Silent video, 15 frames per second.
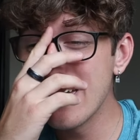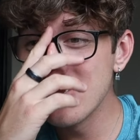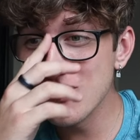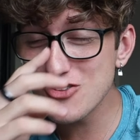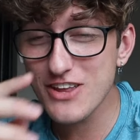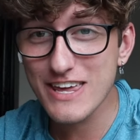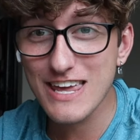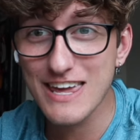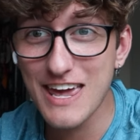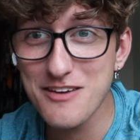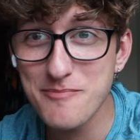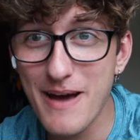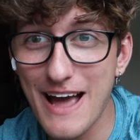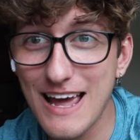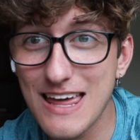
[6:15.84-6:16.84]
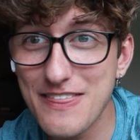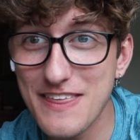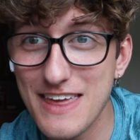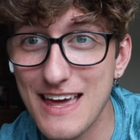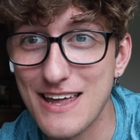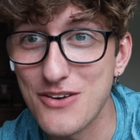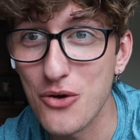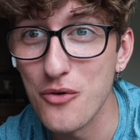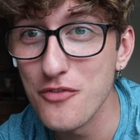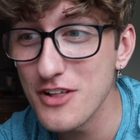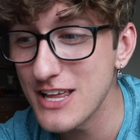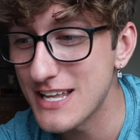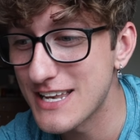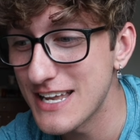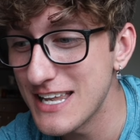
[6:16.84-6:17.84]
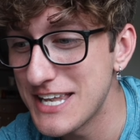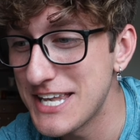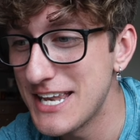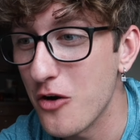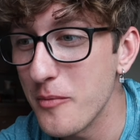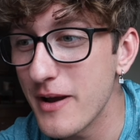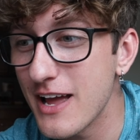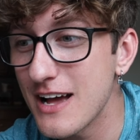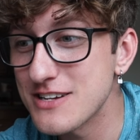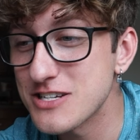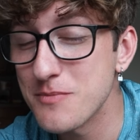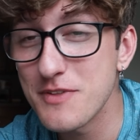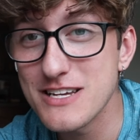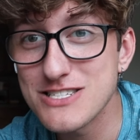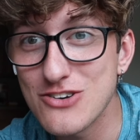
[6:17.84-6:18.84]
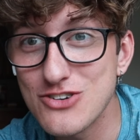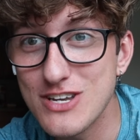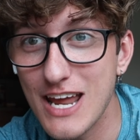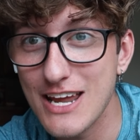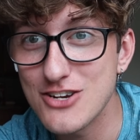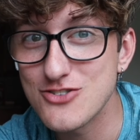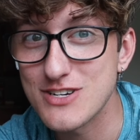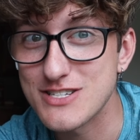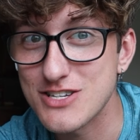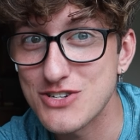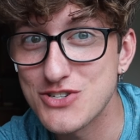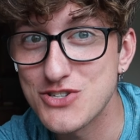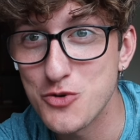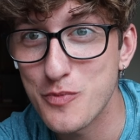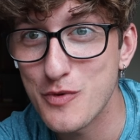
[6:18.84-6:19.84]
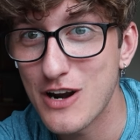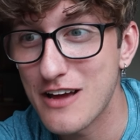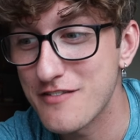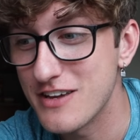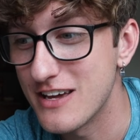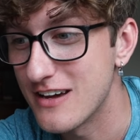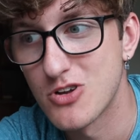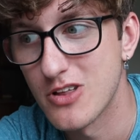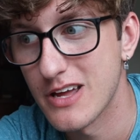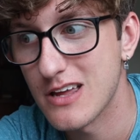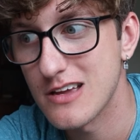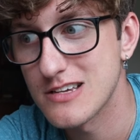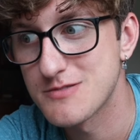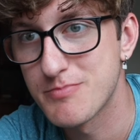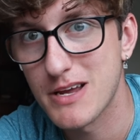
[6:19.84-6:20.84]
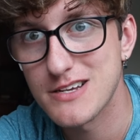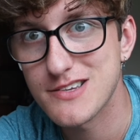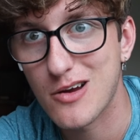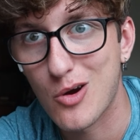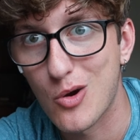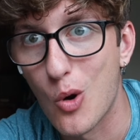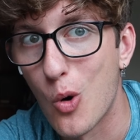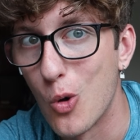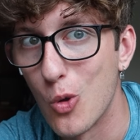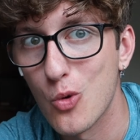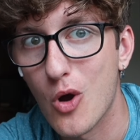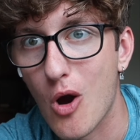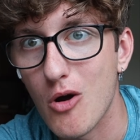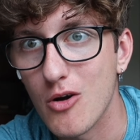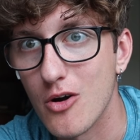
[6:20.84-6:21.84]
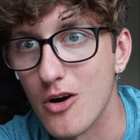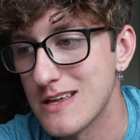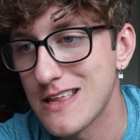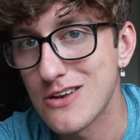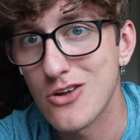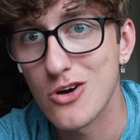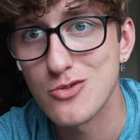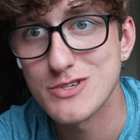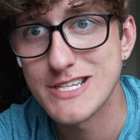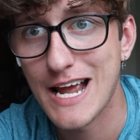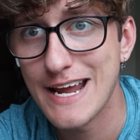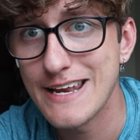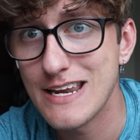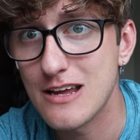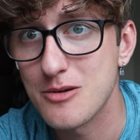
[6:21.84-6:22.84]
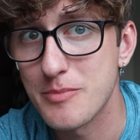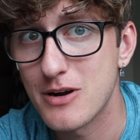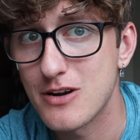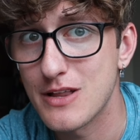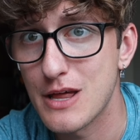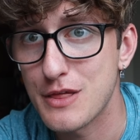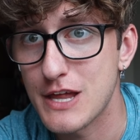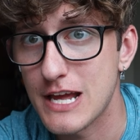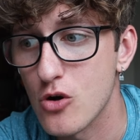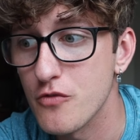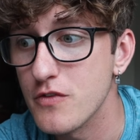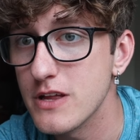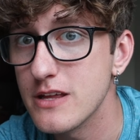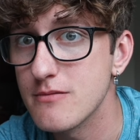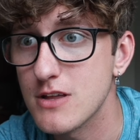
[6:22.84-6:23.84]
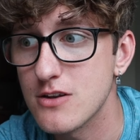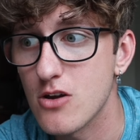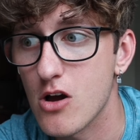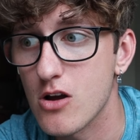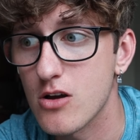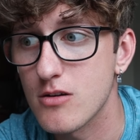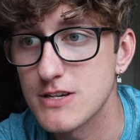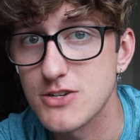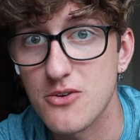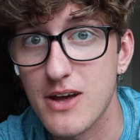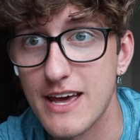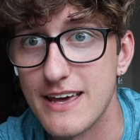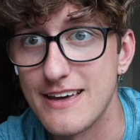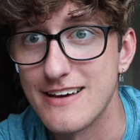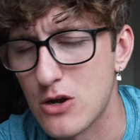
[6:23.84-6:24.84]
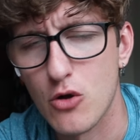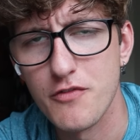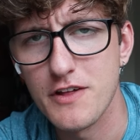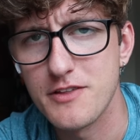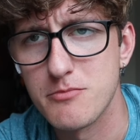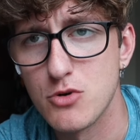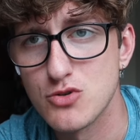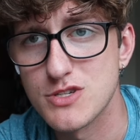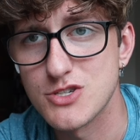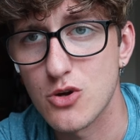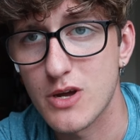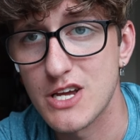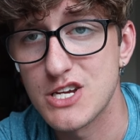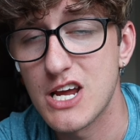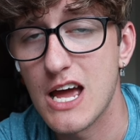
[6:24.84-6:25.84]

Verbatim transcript: It looked like it came back at the end. Hopefully it didn't. Oh my gosh, some things are dangerous. They're super heavy. They're like as big as a whole car. And that dog was tiny compared to that thing. Hopefully the dog is okay. And hopefully the moose is okay.